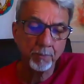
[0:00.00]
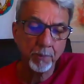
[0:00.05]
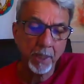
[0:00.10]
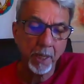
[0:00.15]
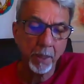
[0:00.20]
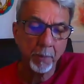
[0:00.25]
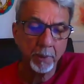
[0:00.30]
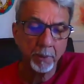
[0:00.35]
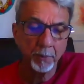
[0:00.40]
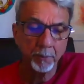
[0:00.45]

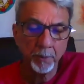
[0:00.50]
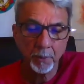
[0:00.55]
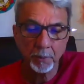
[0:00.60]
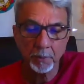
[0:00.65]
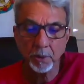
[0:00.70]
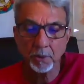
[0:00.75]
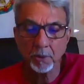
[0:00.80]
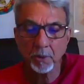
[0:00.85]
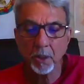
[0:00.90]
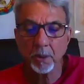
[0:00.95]
coming
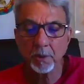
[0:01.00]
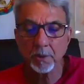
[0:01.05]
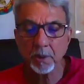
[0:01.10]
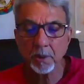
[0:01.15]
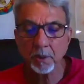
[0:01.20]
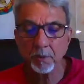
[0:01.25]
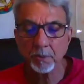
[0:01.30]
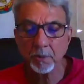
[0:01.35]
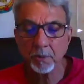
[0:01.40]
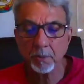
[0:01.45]
from the talks
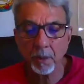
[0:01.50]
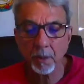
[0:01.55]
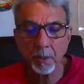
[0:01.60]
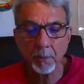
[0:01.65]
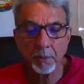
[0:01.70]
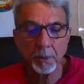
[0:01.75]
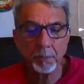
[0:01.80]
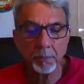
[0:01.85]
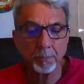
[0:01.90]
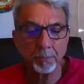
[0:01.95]
of
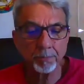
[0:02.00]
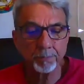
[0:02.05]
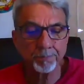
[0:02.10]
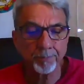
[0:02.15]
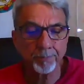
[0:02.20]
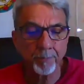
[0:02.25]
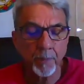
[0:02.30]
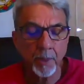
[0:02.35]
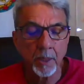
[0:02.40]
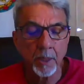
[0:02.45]
Swami
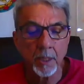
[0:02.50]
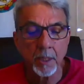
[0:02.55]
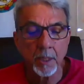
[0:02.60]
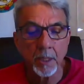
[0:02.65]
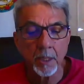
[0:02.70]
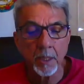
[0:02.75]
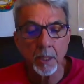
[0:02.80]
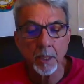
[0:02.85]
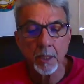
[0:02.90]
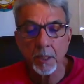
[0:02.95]

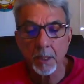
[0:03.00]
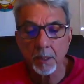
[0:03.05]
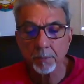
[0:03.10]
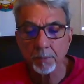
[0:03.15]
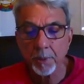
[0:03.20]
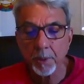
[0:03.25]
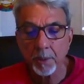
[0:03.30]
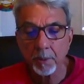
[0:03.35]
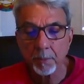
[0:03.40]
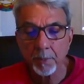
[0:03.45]

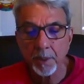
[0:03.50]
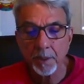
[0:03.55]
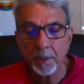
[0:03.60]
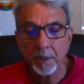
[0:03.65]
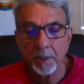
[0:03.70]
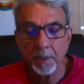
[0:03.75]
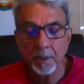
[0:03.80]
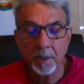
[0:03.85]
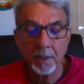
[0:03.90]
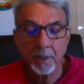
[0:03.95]

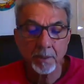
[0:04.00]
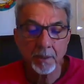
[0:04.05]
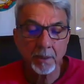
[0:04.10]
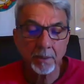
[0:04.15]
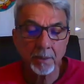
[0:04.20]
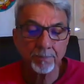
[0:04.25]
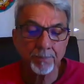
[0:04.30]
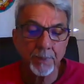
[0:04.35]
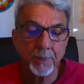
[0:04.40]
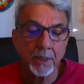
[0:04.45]

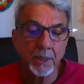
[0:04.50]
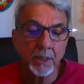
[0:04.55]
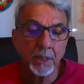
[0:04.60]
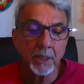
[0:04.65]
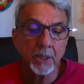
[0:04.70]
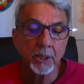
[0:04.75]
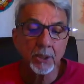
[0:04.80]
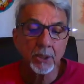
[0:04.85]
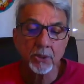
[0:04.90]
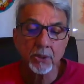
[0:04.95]
Paramarthananda.
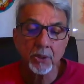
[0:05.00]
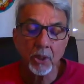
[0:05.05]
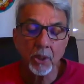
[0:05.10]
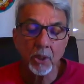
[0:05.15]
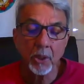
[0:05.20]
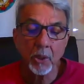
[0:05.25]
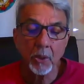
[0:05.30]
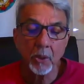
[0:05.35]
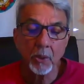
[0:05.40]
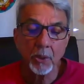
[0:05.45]

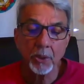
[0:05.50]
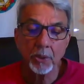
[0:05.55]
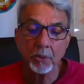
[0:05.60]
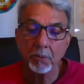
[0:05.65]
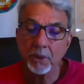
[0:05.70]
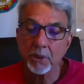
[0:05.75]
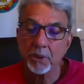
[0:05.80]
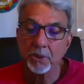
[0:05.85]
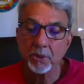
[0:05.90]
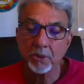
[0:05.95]
So he
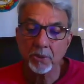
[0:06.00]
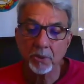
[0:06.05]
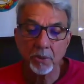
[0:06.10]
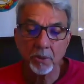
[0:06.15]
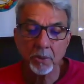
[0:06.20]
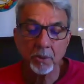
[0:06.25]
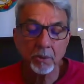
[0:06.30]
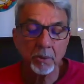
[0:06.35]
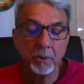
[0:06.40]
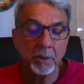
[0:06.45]
was
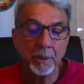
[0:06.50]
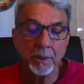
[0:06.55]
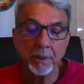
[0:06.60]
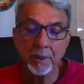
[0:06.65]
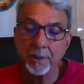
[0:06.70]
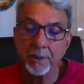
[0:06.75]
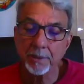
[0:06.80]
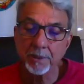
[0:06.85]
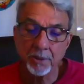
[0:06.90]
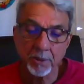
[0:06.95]

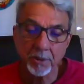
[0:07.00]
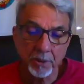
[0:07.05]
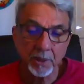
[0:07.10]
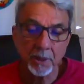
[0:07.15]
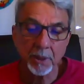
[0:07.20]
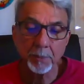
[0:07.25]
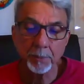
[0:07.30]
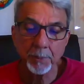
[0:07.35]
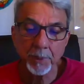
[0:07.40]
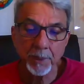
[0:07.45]
so
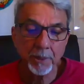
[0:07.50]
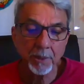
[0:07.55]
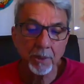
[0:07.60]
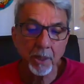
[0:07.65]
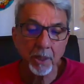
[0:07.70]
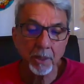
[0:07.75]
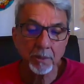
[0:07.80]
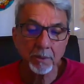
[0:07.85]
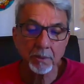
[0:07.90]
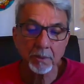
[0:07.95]
disturbed by
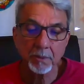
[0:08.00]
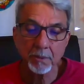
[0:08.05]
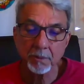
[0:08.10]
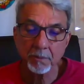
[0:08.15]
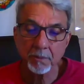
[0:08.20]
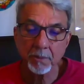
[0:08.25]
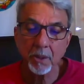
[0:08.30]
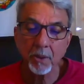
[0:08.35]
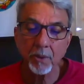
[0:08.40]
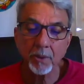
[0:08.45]
not
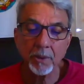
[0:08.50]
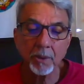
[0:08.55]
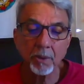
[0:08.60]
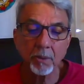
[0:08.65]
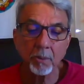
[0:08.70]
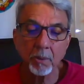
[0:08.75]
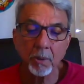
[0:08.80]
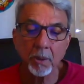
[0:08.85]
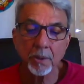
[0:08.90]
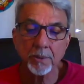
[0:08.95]
knowing the
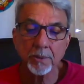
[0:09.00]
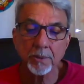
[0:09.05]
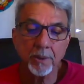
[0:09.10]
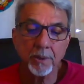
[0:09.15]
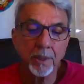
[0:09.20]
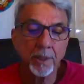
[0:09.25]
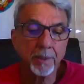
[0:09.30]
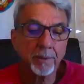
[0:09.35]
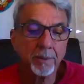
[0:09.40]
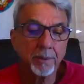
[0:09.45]
words
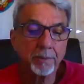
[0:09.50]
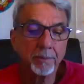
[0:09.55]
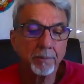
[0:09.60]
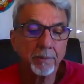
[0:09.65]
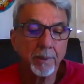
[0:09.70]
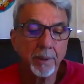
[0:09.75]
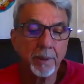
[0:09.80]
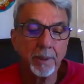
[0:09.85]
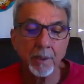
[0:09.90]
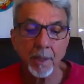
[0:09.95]
that
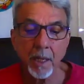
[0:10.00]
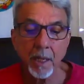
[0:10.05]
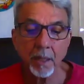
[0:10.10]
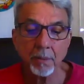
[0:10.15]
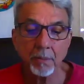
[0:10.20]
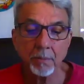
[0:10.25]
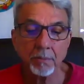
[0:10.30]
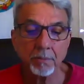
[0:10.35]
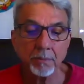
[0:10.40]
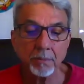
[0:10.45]
he
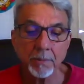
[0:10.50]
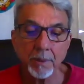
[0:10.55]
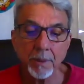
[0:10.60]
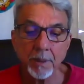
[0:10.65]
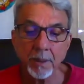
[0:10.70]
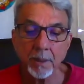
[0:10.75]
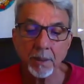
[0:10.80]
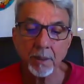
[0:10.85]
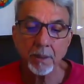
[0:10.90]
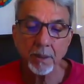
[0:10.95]

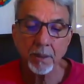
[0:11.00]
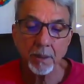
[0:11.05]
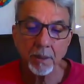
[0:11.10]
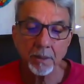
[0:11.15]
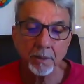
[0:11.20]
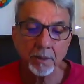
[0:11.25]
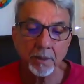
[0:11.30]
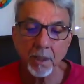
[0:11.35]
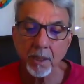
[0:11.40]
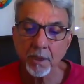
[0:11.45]

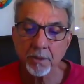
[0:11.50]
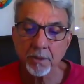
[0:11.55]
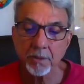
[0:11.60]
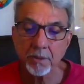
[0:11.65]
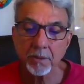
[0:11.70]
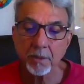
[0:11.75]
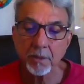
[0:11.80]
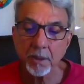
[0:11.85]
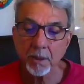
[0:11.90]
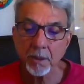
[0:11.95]

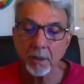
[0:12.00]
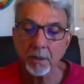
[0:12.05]
starts